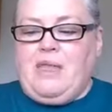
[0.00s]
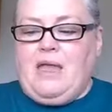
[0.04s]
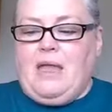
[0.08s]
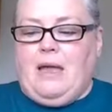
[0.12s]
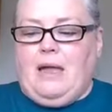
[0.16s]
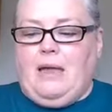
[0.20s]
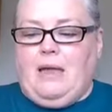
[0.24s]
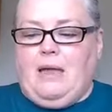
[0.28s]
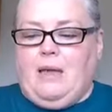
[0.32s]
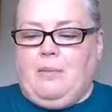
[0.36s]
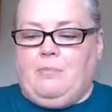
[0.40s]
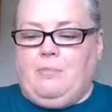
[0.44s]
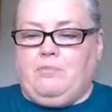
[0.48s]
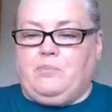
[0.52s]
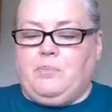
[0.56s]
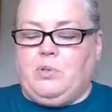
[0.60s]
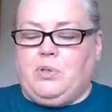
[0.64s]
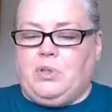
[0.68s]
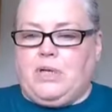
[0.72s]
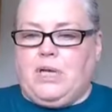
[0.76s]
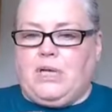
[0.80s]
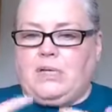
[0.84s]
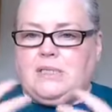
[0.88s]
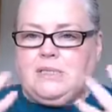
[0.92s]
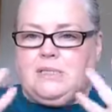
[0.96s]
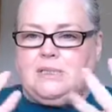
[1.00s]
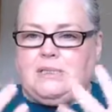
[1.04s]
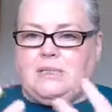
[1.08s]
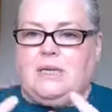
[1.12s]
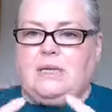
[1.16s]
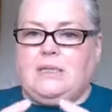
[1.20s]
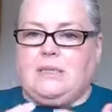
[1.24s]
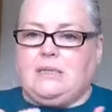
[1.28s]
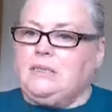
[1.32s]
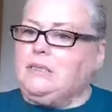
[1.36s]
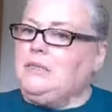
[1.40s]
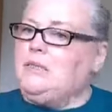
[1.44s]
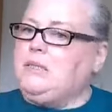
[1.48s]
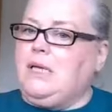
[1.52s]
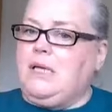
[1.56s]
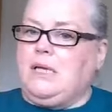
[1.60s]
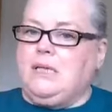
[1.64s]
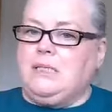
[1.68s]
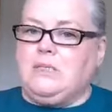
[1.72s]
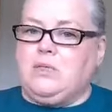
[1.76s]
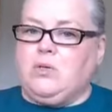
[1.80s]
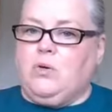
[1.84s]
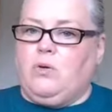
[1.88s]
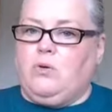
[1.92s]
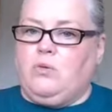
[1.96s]
But as I said,
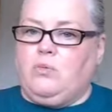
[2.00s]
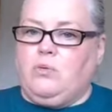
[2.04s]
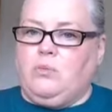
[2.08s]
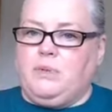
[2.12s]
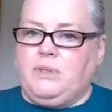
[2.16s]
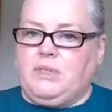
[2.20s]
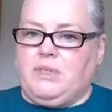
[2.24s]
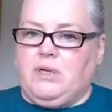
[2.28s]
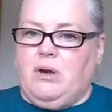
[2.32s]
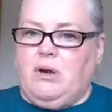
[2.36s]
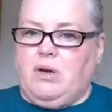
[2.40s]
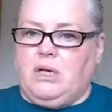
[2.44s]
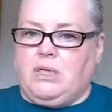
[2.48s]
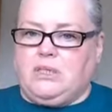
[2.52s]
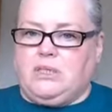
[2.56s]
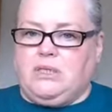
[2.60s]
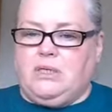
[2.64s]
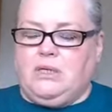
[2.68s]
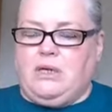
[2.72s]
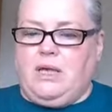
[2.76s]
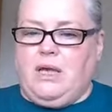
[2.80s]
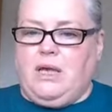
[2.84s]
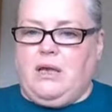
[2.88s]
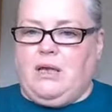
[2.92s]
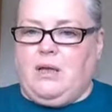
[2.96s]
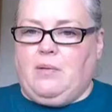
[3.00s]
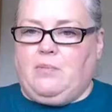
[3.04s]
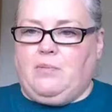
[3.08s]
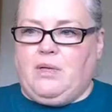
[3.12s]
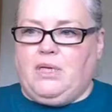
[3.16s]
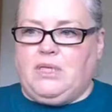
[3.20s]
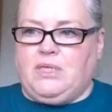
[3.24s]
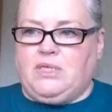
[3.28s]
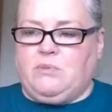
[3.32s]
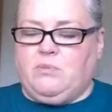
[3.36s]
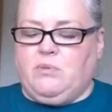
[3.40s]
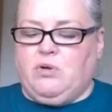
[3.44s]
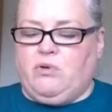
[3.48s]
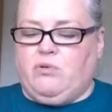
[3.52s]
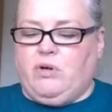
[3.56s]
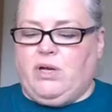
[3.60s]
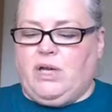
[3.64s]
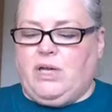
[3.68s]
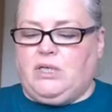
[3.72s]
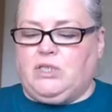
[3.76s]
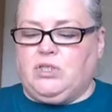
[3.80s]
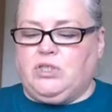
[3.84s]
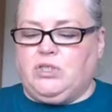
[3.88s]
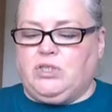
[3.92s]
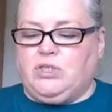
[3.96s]
today's talk will be targeting intimate
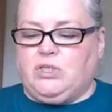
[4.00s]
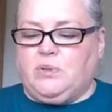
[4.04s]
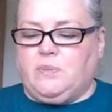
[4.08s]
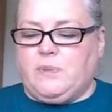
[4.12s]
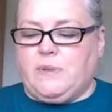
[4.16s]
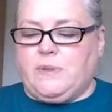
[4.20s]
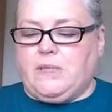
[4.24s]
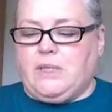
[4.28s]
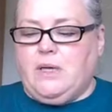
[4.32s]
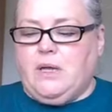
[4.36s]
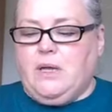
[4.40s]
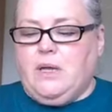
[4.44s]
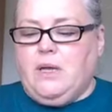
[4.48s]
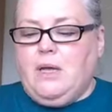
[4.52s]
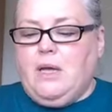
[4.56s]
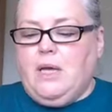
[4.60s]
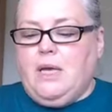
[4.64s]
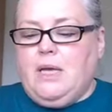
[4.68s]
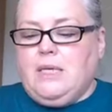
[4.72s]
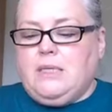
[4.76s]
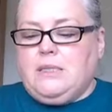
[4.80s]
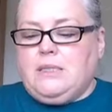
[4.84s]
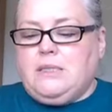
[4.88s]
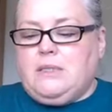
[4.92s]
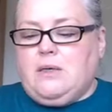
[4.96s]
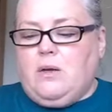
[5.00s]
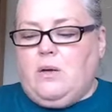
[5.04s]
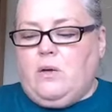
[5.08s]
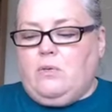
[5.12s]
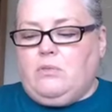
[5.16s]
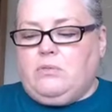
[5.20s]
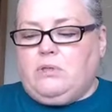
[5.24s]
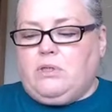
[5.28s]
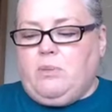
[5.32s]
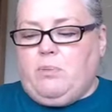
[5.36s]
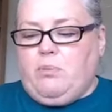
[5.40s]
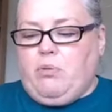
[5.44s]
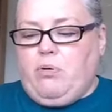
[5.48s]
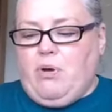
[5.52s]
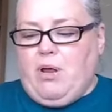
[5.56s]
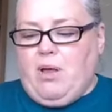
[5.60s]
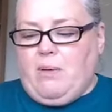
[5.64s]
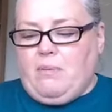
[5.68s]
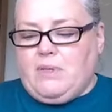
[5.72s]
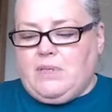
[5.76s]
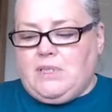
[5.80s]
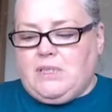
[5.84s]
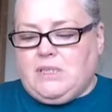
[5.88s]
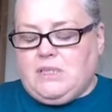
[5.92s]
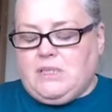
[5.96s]
relationships. So the
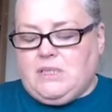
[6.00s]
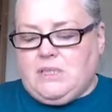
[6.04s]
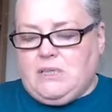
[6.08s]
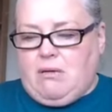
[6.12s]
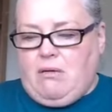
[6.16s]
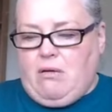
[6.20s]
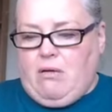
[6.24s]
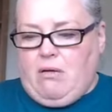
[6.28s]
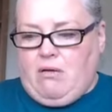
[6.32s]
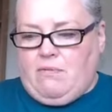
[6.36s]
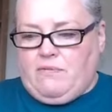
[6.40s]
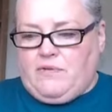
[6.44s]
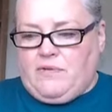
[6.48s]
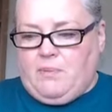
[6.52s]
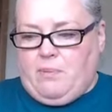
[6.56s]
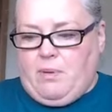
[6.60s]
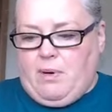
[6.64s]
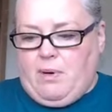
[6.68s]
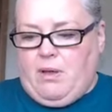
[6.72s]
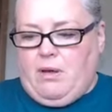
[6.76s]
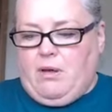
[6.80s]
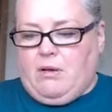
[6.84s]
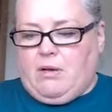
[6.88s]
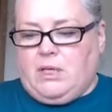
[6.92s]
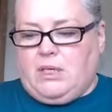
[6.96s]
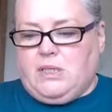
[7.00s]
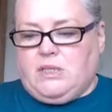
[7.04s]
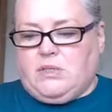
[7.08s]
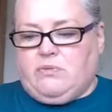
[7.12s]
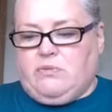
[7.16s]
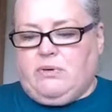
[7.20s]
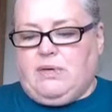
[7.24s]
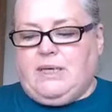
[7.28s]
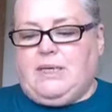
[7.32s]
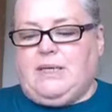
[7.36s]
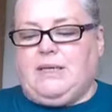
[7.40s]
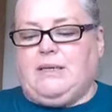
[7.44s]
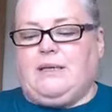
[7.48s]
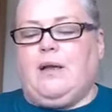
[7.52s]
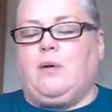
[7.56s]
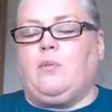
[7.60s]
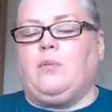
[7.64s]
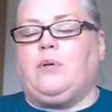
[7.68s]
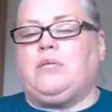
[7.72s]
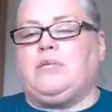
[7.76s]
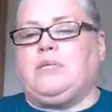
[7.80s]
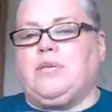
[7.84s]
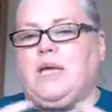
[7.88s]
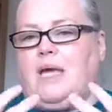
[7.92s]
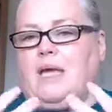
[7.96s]
premise of the blog is really that
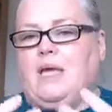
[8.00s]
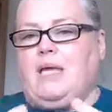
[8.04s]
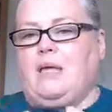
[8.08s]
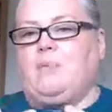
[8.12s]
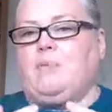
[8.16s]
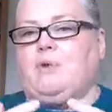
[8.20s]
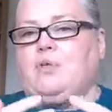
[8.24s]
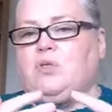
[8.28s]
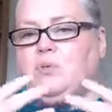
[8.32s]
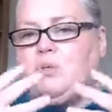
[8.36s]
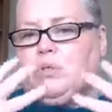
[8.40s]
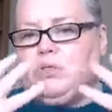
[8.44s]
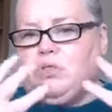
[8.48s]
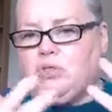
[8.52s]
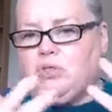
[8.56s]
we take between